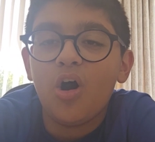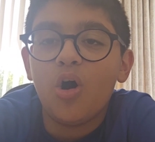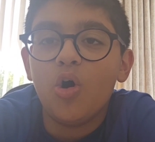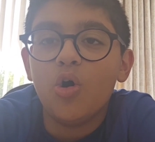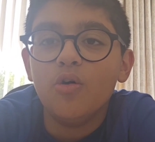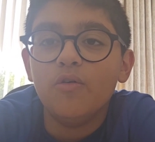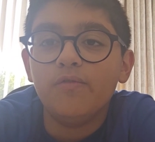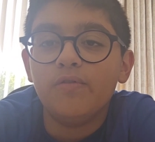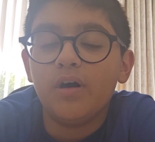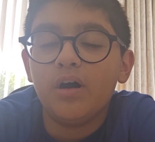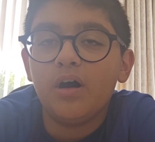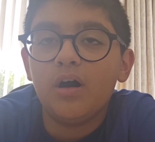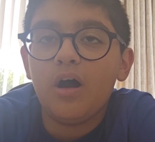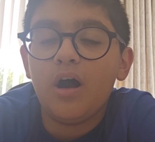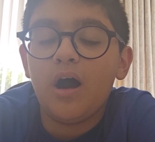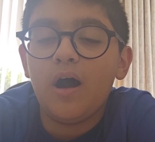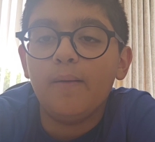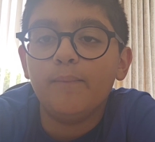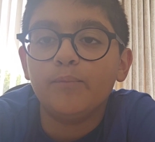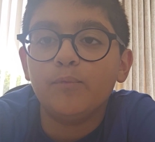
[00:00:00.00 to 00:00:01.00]
over
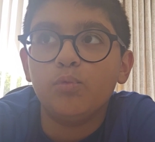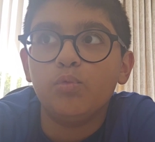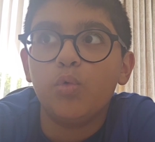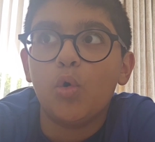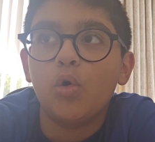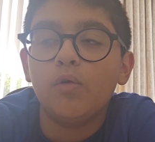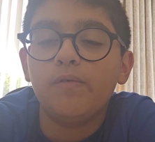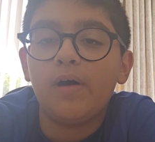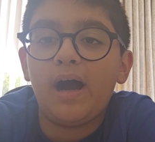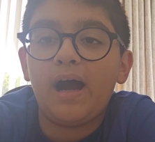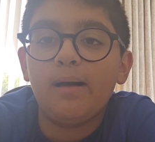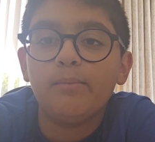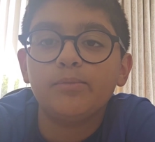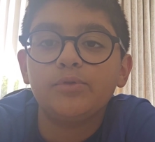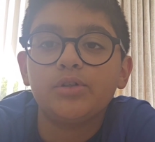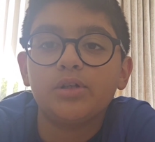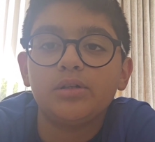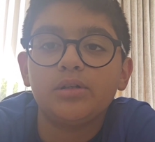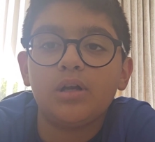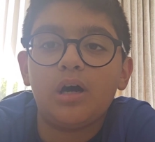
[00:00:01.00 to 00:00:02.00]

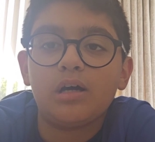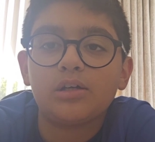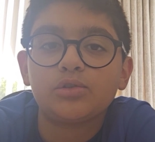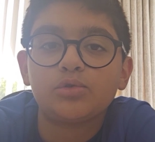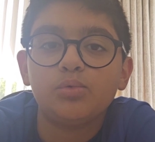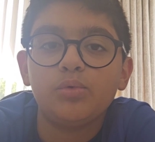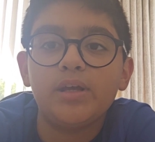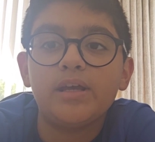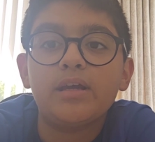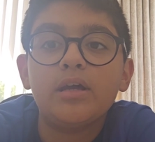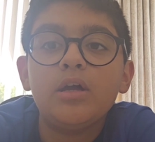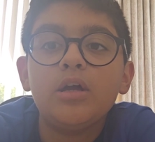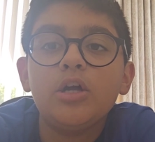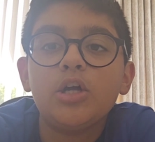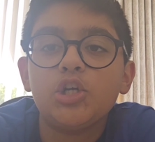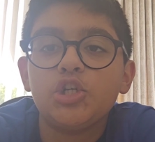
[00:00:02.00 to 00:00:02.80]
Wolverhampton last week.